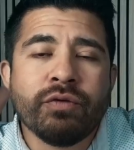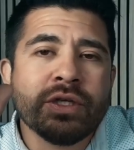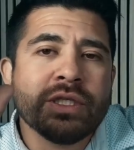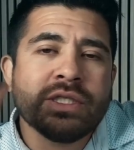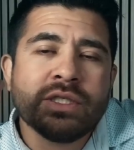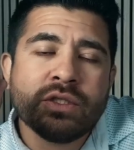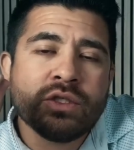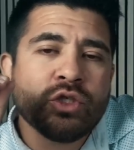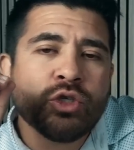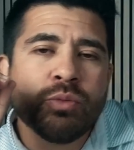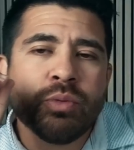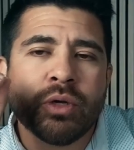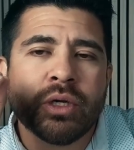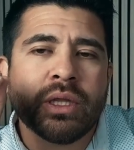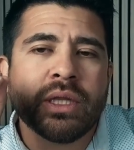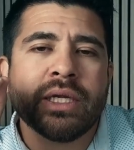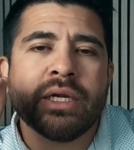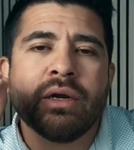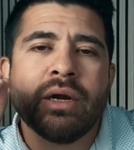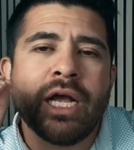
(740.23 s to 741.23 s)
So if it isn't super
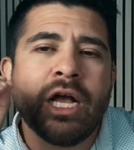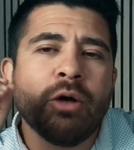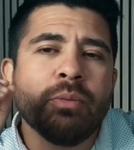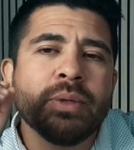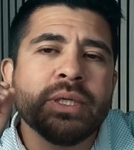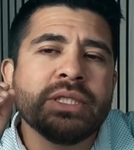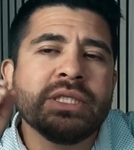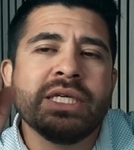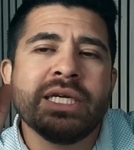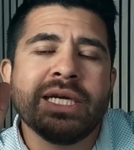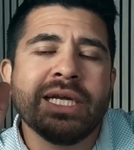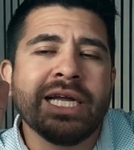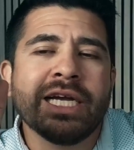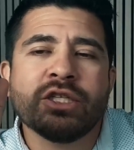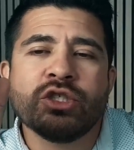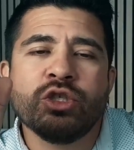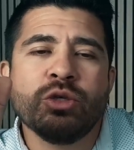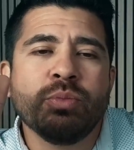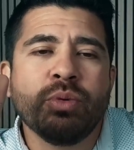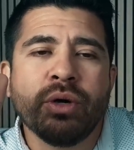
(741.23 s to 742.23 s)
clear, L P T
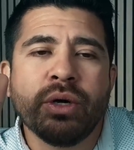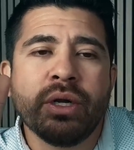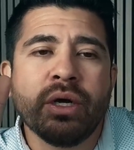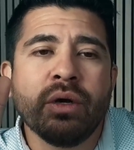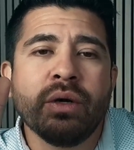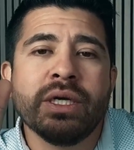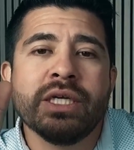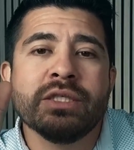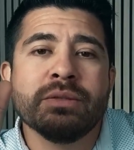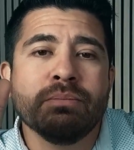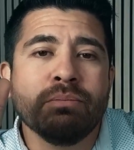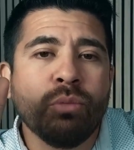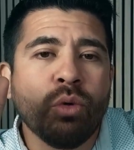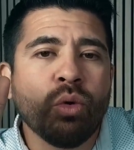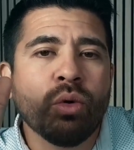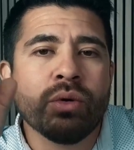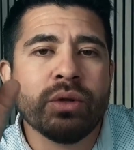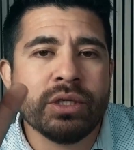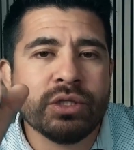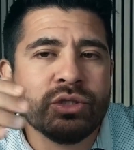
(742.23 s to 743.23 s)
Connect two point oh is
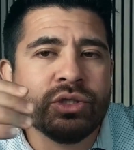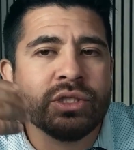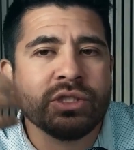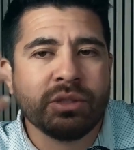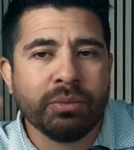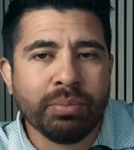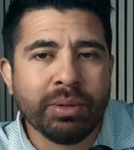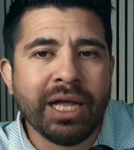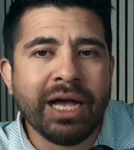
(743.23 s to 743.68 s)
more than just a